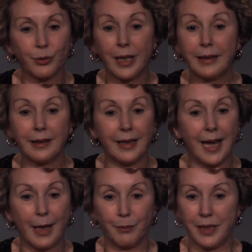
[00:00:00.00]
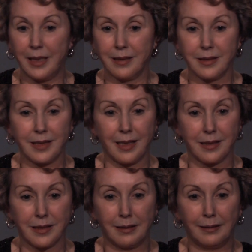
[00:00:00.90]
directly at me and
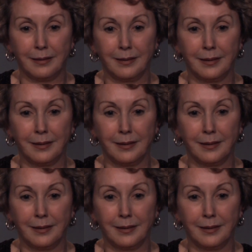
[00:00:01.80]
says,